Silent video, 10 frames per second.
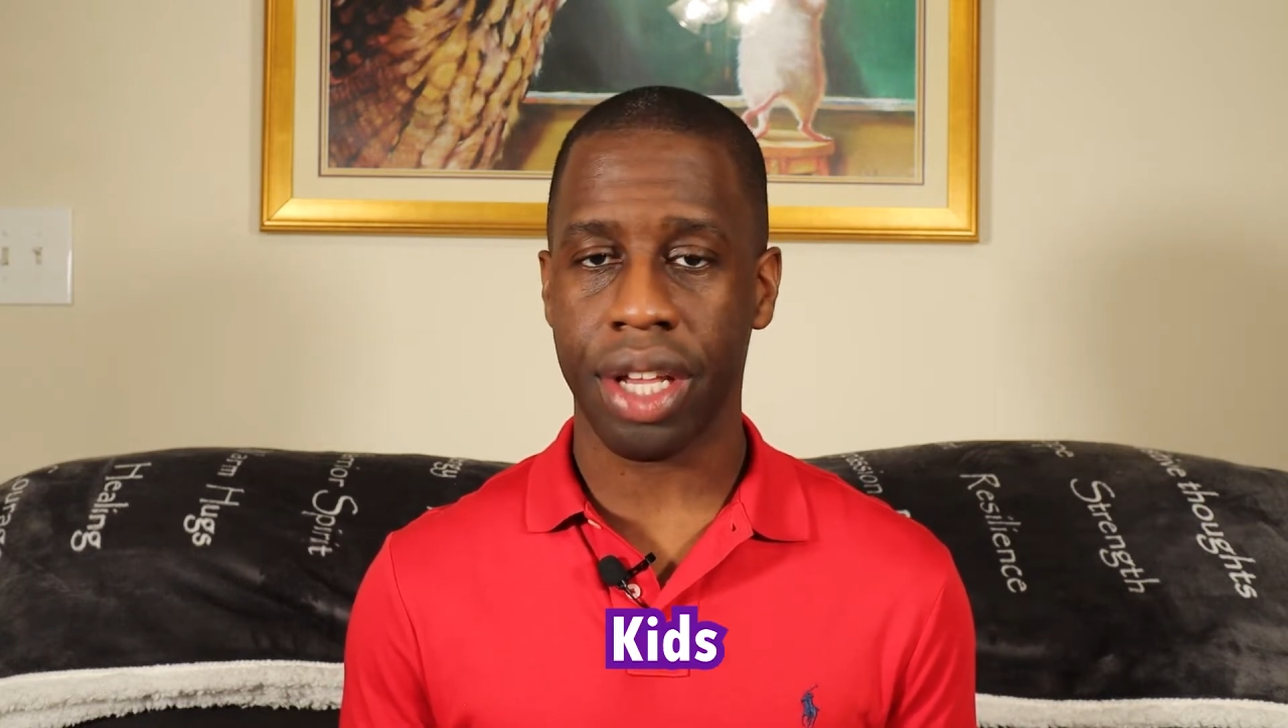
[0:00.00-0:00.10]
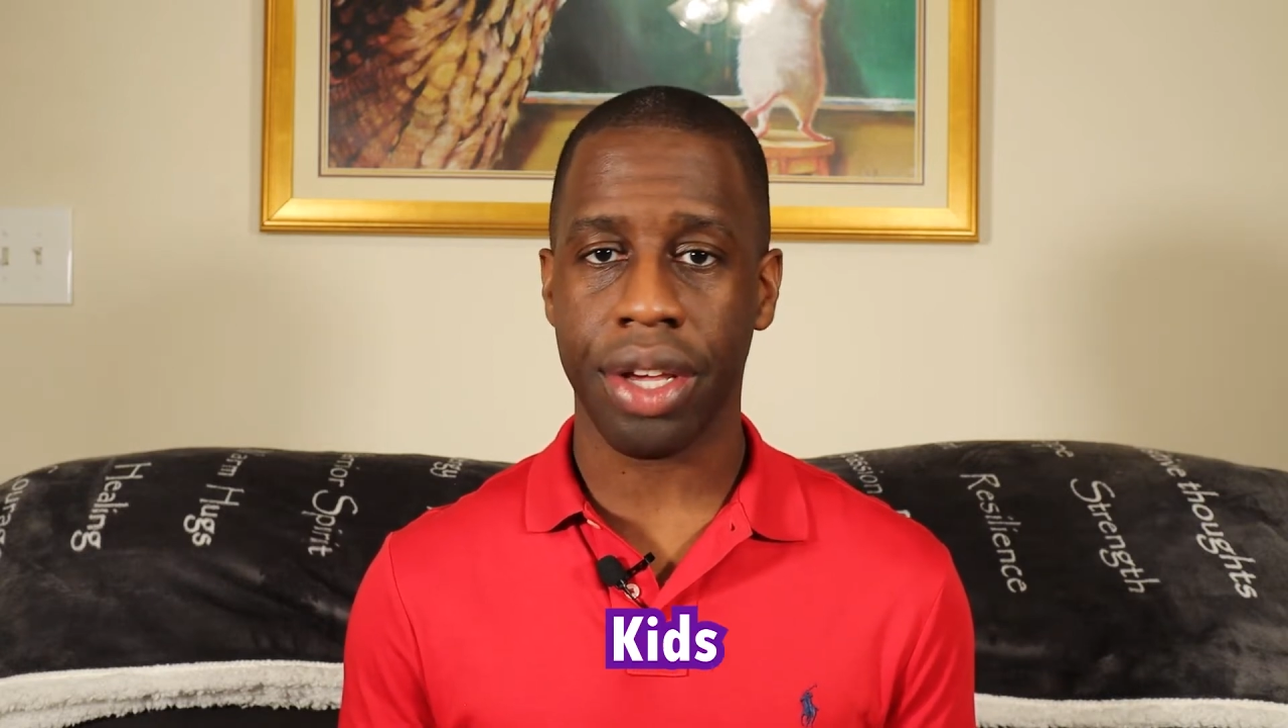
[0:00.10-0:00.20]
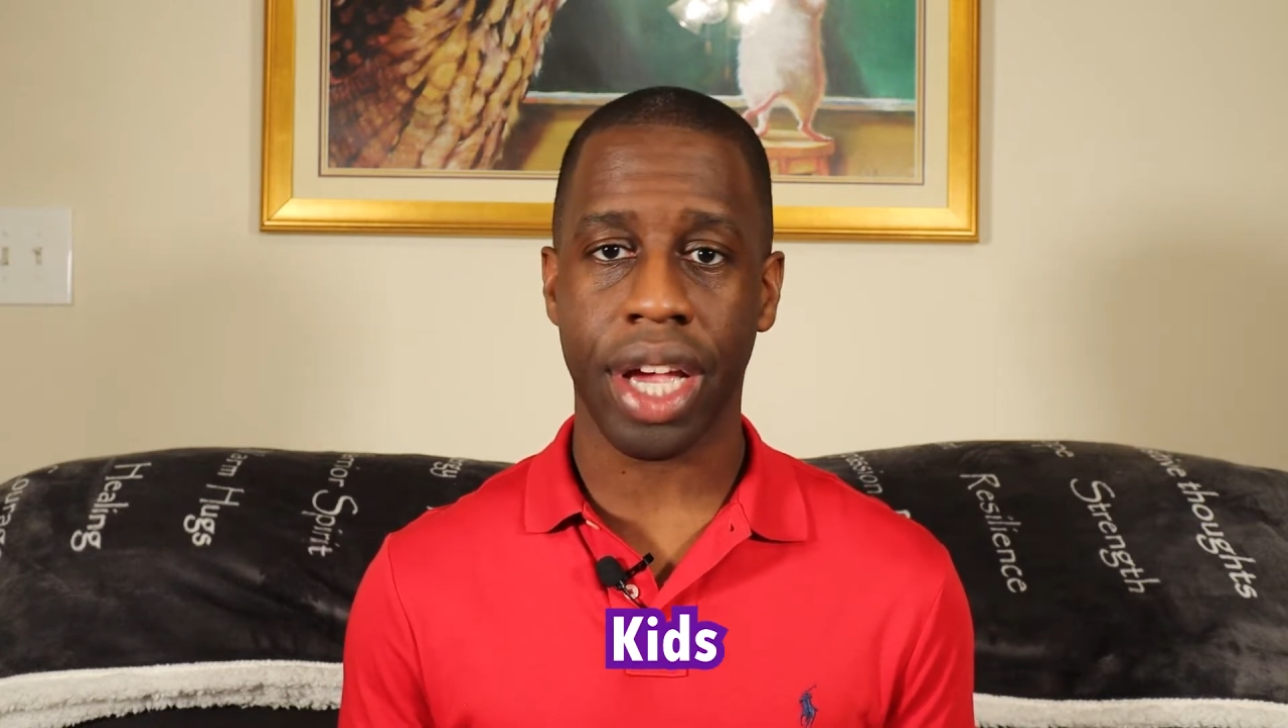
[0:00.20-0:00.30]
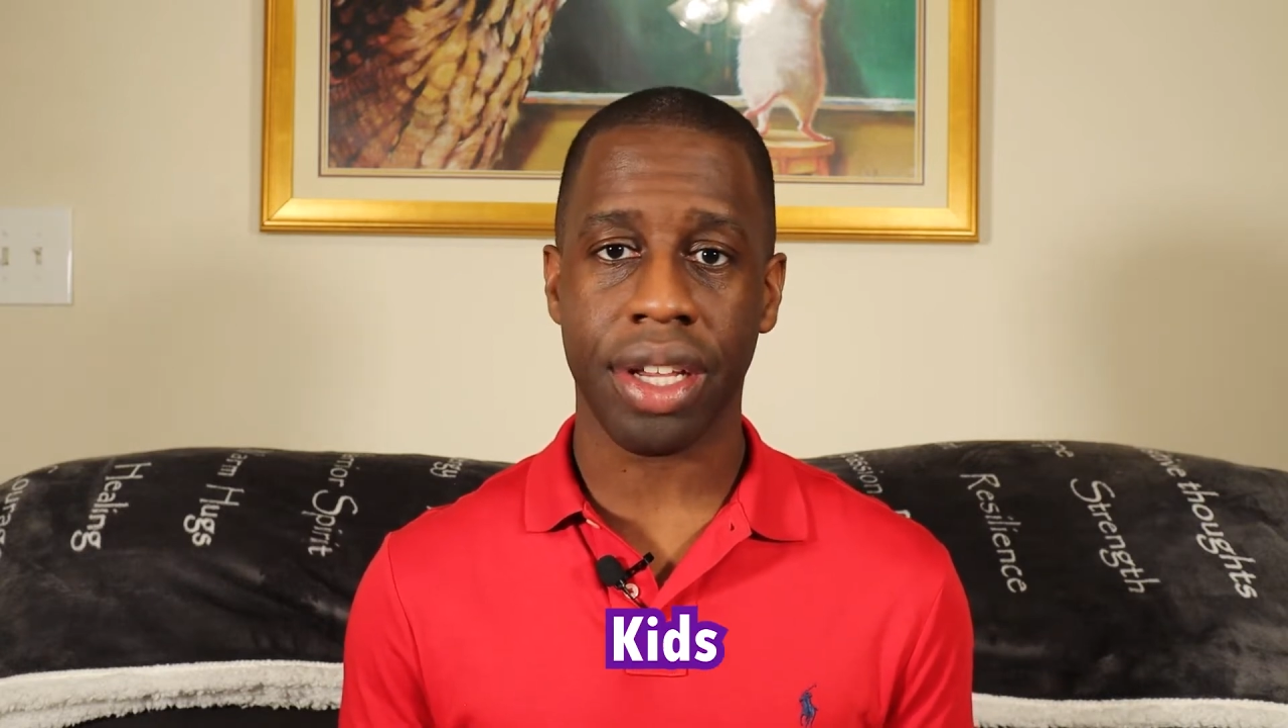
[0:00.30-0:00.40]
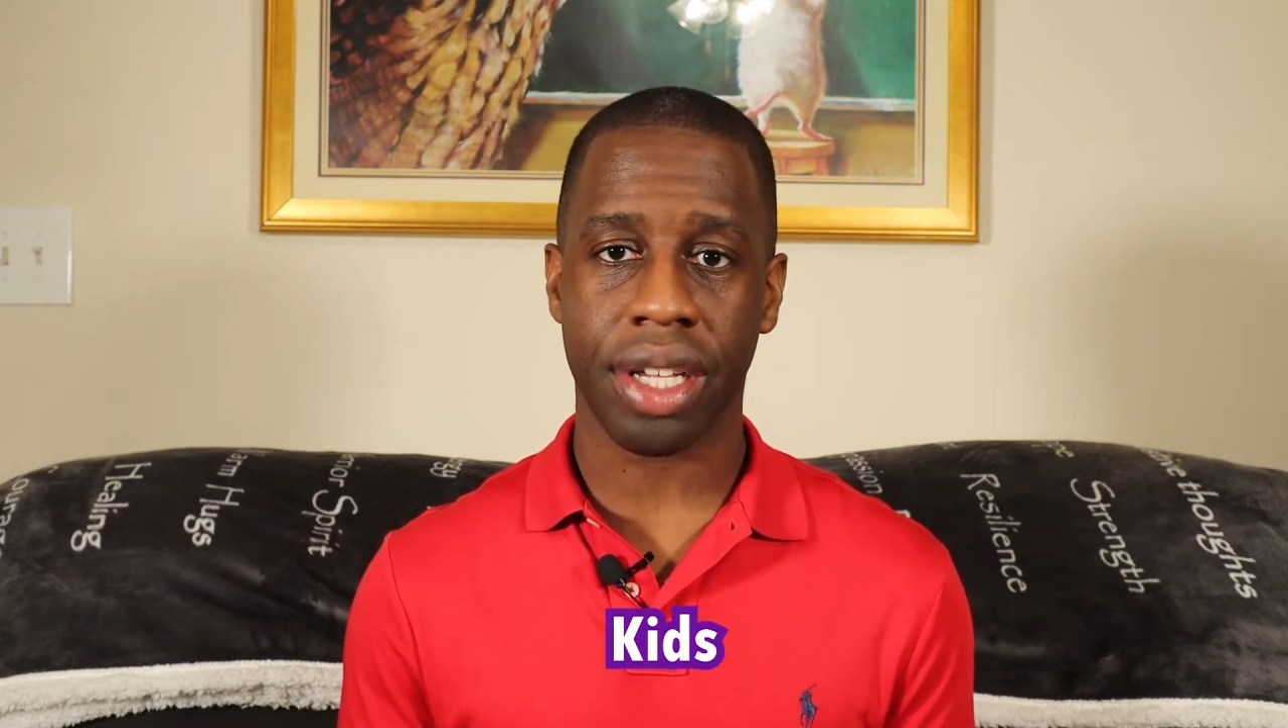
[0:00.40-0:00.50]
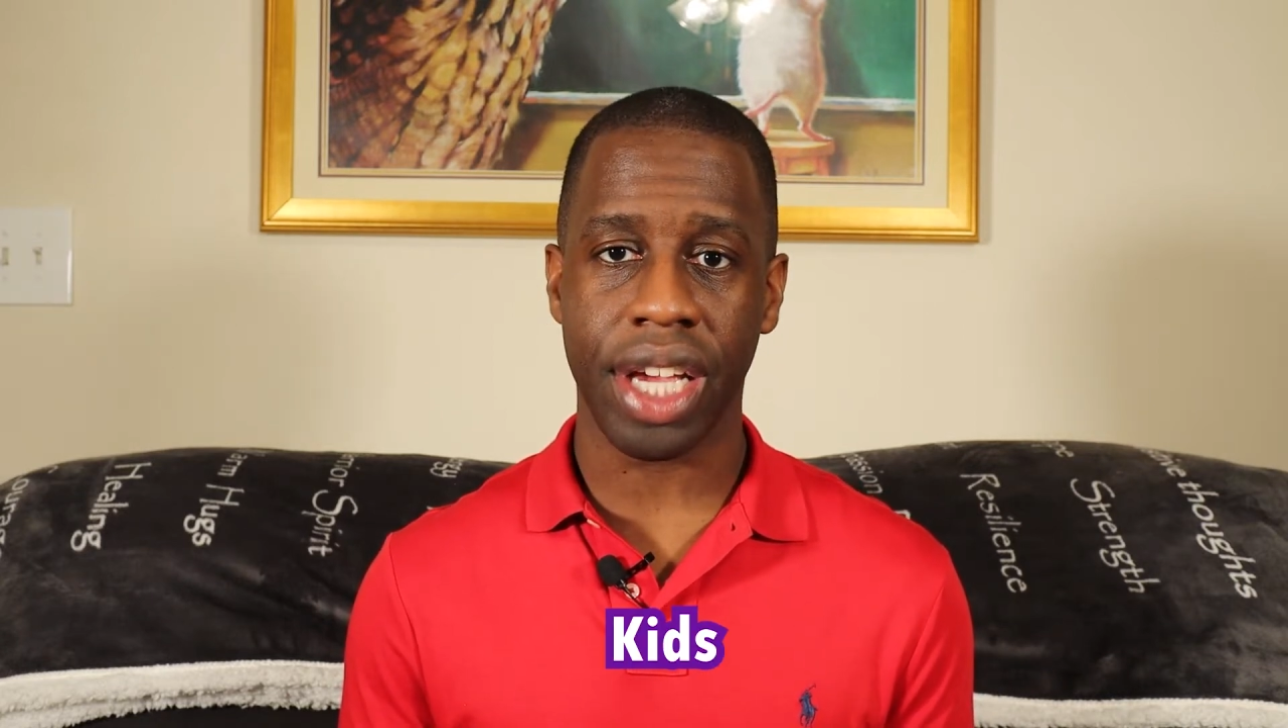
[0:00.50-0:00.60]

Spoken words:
and you get